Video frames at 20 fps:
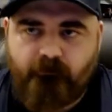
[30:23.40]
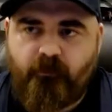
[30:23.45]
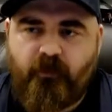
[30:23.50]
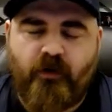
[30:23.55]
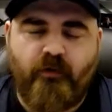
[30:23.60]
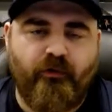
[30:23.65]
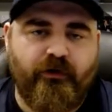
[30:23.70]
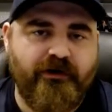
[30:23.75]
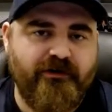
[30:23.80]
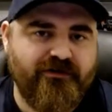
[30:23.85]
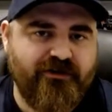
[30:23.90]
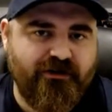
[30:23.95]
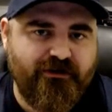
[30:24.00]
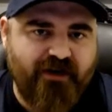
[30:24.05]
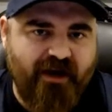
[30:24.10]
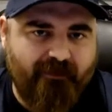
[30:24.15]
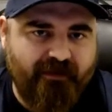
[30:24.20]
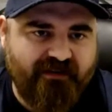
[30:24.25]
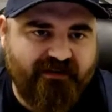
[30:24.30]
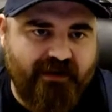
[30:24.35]
We'll use the
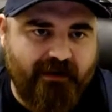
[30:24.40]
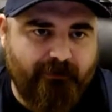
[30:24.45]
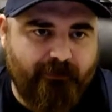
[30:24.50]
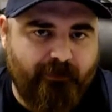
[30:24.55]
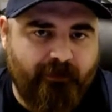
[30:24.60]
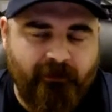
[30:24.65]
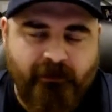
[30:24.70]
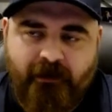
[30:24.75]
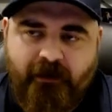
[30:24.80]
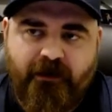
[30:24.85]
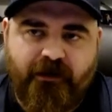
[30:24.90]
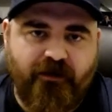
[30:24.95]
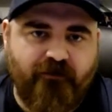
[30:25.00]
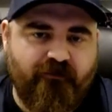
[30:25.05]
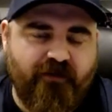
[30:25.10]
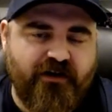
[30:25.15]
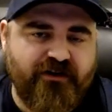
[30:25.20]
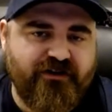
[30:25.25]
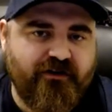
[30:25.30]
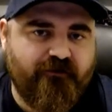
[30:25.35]
UW example. You
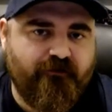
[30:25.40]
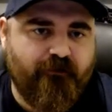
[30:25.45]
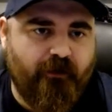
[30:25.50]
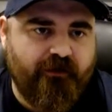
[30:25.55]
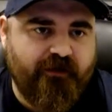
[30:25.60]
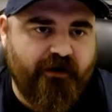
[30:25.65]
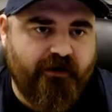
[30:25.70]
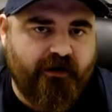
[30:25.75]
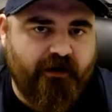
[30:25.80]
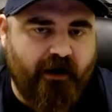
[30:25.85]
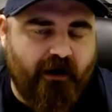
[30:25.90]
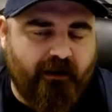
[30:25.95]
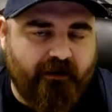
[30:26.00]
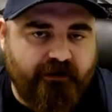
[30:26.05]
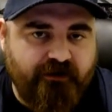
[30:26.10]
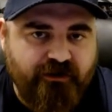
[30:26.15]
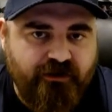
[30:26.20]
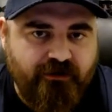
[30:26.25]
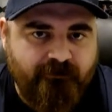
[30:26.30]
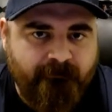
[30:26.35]
finish your fourth year of
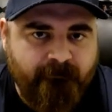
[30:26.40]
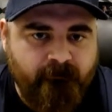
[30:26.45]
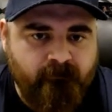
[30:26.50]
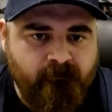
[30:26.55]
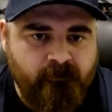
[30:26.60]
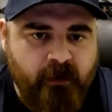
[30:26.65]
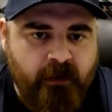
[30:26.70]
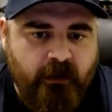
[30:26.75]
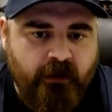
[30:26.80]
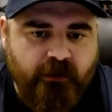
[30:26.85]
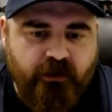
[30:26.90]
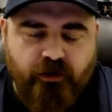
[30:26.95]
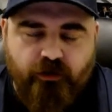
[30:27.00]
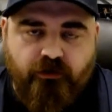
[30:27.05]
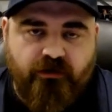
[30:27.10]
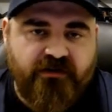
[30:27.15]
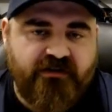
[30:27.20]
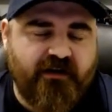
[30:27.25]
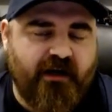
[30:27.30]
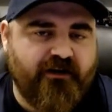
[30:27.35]
college, you
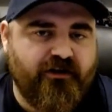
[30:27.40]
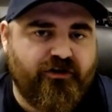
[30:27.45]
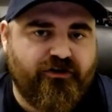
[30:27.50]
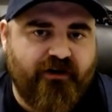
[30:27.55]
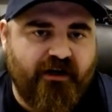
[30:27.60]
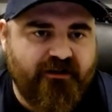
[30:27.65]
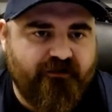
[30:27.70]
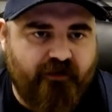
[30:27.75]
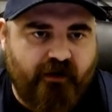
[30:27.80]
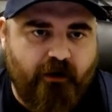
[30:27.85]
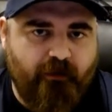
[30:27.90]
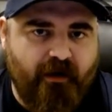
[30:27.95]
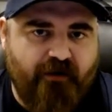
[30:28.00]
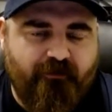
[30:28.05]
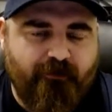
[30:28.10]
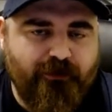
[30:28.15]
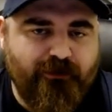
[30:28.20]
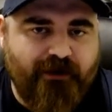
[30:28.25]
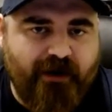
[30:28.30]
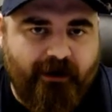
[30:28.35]
decide you're transferring away
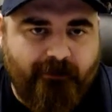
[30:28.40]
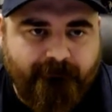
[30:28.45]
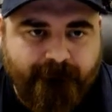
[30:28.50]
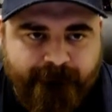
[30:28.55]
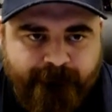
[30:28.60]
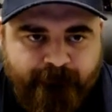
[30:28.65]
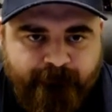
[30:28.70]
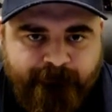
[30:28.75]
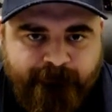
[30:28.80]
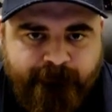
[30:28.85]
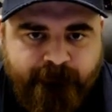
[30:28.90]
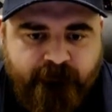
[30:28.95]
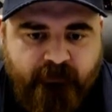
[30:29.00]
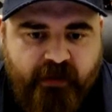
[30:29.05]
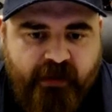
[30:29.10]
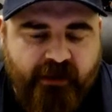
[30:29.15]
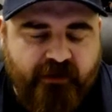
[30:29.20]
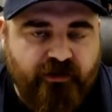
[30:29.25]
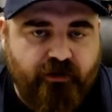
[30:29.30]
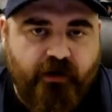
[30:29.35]
from UW,
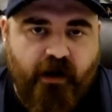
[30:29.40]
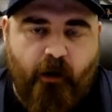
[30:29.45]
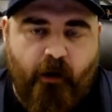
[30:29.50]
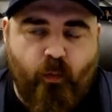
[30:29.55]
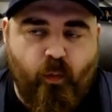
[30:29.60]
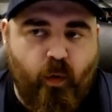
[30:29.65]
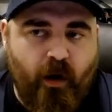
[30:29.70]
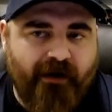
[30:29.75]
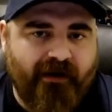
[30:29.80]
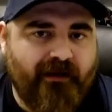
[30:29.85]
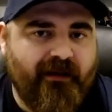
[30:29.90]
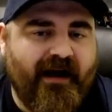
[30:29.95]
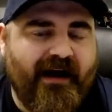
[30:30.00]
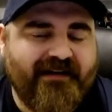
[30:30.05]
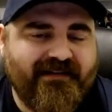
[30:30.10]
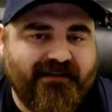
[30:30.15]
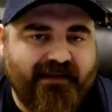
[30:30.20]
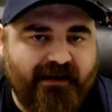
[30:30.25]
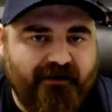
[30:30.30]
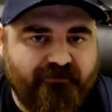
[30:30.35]
and you got one
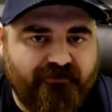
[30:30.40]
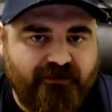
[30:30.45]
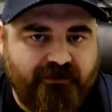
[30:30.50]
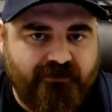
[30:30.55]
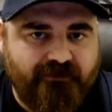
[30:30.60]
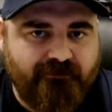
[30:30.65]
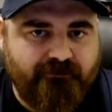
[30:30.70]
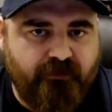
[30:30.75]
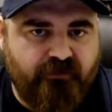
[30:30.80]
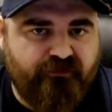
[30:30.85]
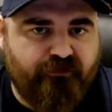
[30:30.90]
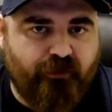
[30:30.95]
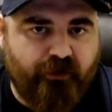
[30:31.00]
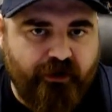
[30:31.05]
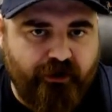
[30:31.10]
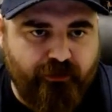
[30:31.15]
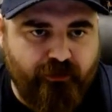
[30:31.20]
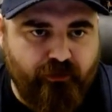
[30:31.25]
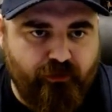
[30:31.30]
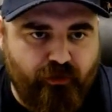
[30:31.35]
class left before
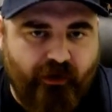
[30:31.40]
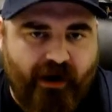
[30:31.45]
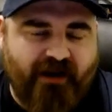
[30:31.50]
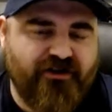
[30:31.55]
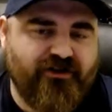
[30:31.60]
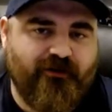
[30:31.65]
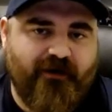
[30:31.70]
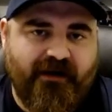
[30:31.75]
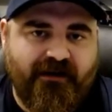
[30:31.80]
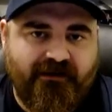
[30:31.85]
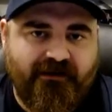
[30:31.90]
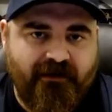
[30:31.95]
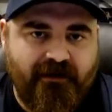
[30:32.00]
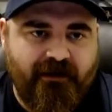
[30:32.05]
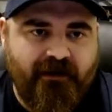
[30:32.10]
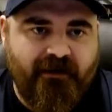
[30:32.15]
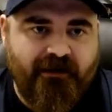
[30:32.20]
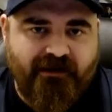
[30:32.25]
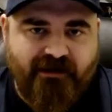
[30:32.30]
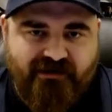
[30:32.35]
you graduate.
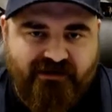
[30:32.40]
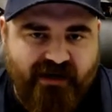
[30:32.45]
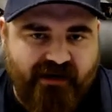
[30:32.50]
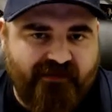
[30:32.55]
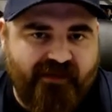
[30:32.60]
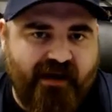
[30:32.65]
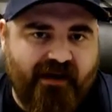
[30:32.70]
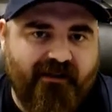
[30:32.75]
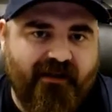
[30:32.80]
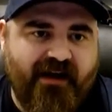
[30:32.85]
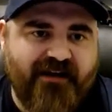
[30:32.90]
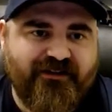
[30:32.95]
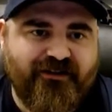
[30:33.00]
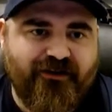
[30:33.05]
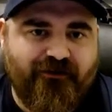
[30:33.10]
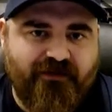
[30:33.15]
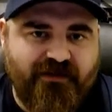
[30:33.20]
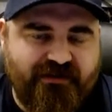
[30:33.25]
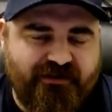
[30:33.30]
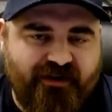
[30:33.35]
You take that class
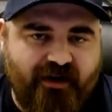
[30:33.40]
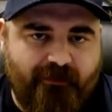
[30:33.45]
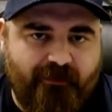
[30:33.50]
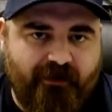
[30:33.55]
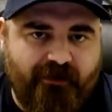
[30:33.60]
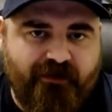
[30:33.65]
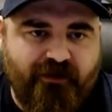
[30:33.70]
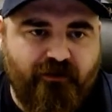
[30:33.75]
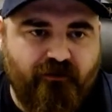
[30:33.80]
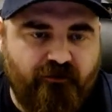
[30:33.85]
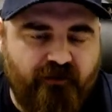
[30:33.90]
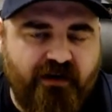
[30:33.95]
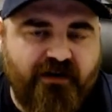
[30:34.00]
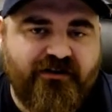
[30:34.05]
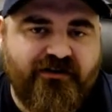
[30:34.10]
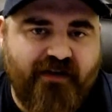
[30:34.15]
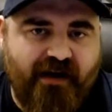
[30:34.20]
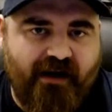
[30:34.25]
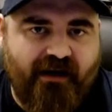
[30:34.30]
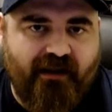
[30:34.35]
over the summer, you finish
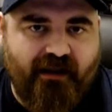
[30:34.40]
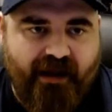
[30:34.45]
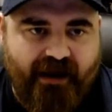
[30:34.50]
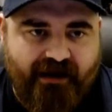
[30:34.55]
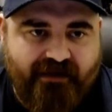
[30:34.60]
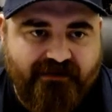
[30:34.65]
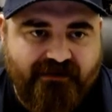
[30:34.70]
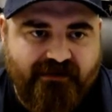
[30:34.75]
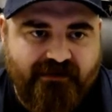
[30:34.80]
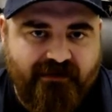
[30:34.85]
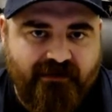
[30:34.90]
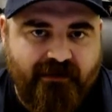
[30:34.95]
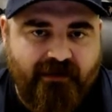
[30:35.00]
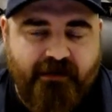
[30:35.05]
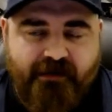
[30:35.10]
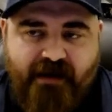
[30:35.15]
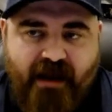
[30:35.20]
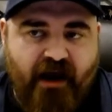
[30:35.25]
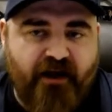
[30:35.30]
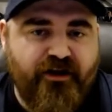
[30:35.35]
that class,
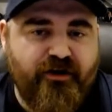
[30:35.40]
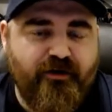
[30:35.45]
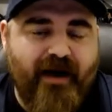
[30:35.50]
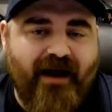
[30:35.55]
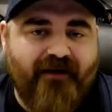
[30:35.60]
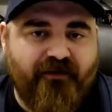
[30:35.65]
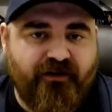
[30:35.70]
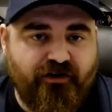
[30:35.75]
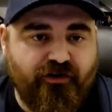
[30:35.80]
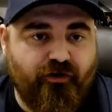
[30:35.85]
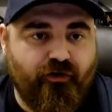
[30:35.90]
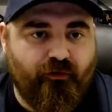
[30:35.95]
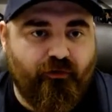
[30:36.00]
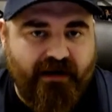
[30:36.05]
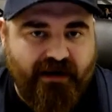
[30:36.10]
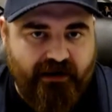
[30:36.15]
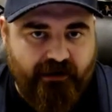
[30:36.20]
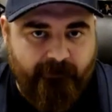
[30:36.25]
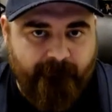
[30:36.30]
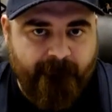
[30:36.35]
now you have a
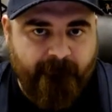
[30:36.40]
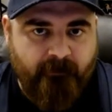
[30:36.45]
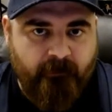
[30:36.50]
degree.